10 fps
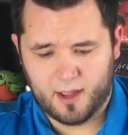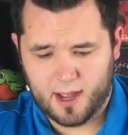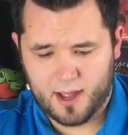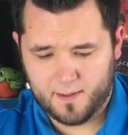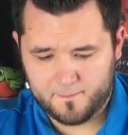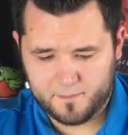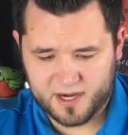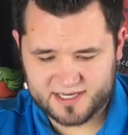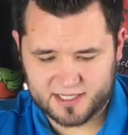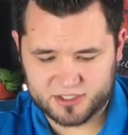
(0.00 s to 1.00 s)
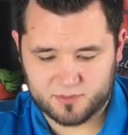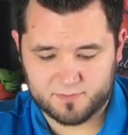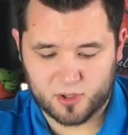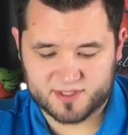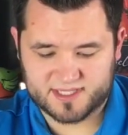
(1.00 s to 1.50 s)
But it tells you
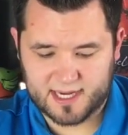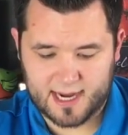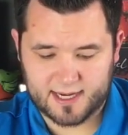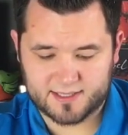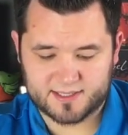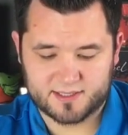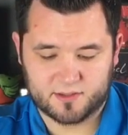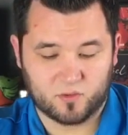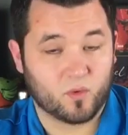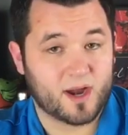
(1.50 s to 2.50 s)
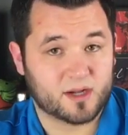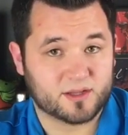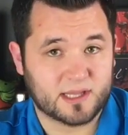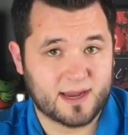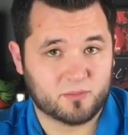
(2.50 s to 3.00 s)
both sides right on
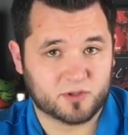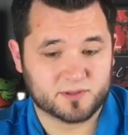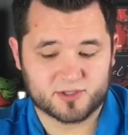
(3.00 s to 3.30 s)
the label,